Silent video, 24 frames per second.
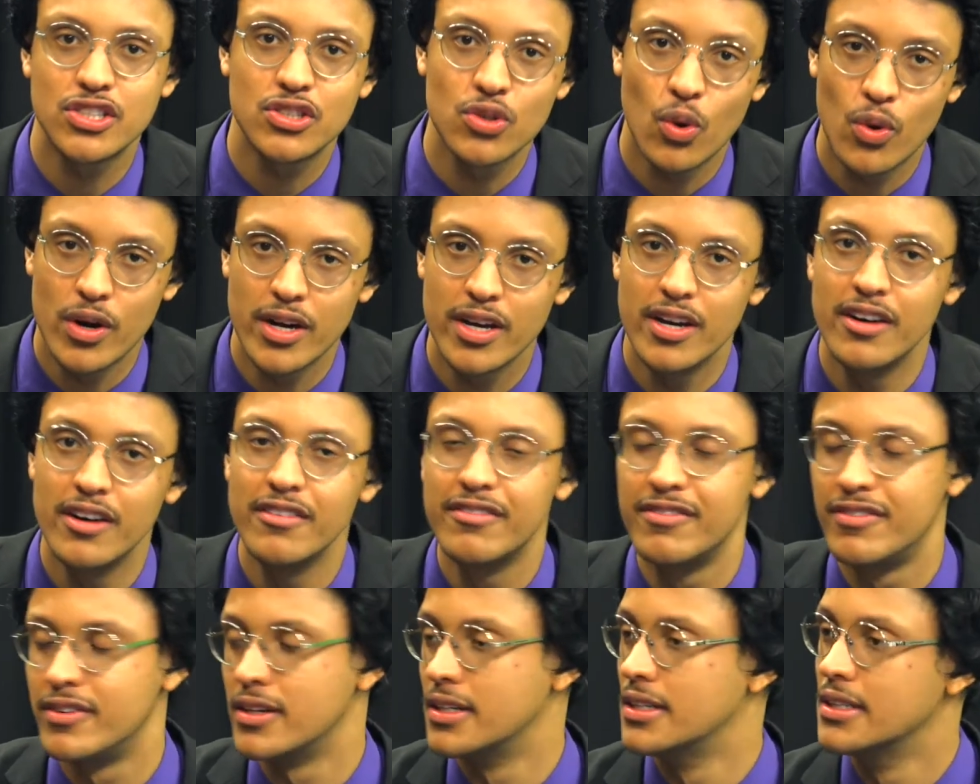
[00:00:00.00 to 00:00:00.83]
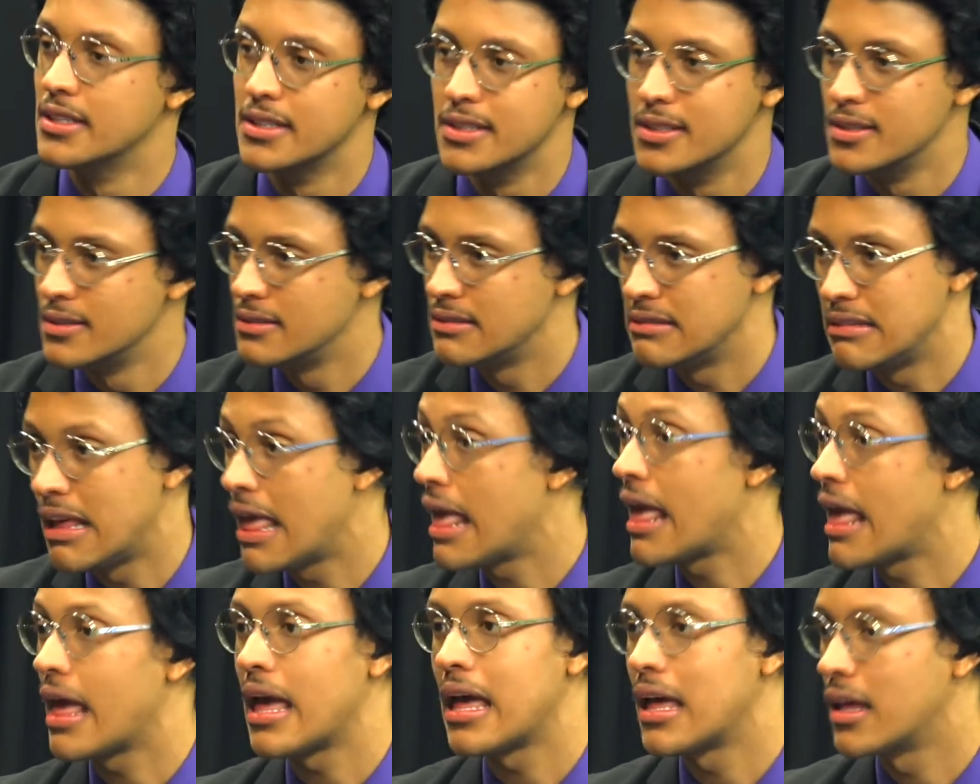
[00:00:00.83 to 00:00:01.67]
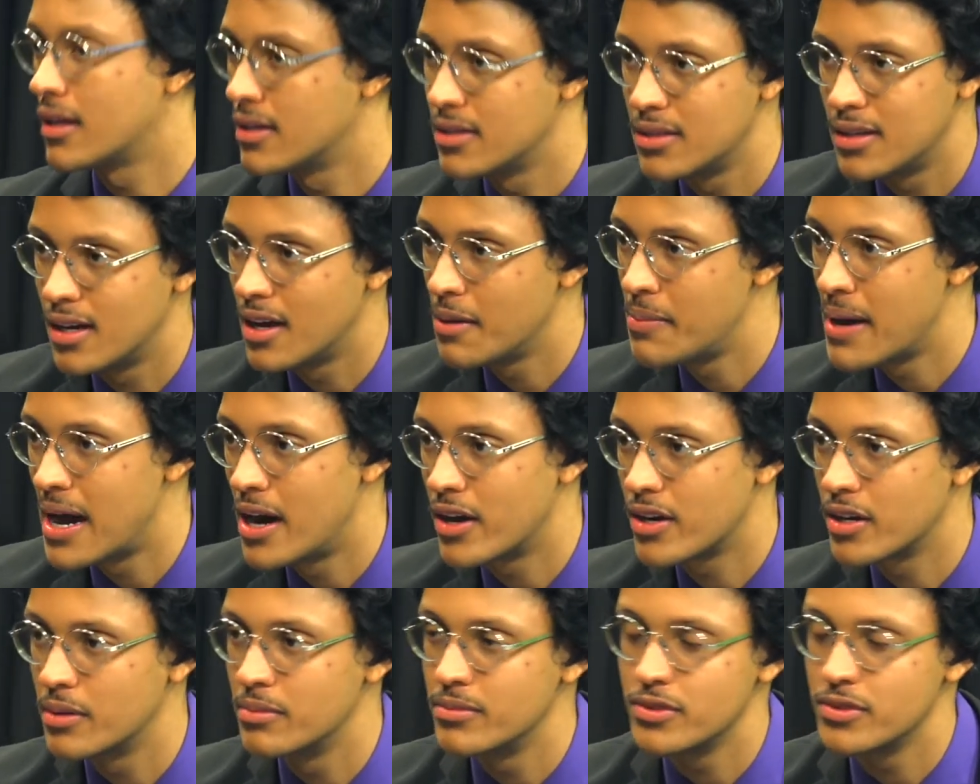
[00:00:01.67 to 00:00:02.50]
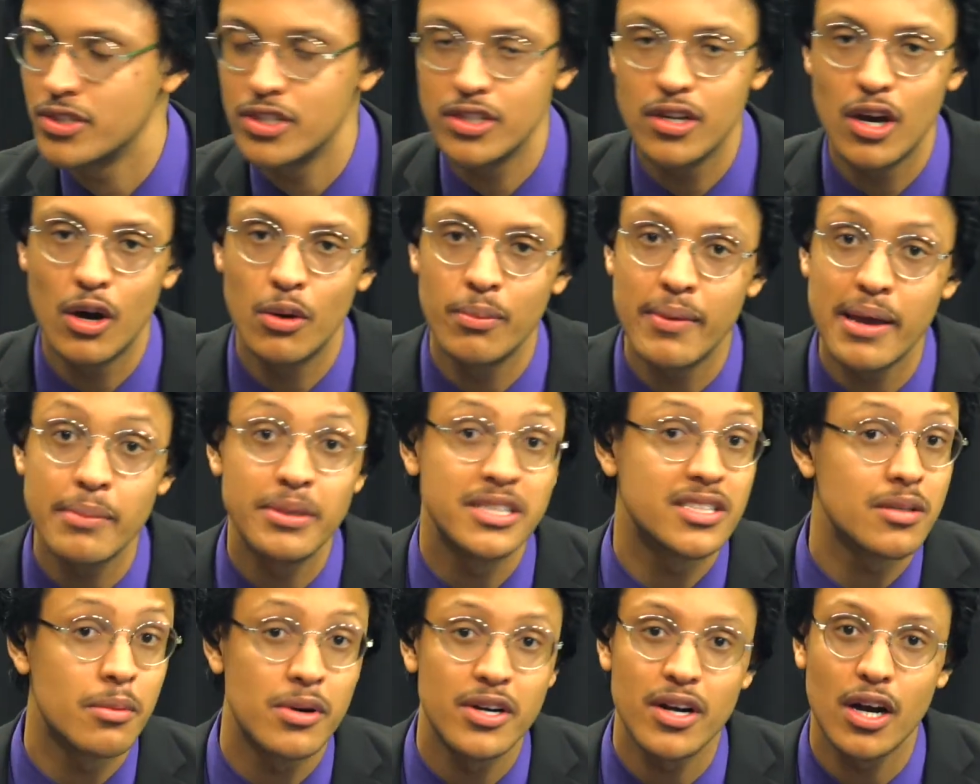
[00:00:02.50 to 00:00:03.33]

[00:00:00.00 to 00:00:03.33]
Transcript: sort of about them. You know, maybe some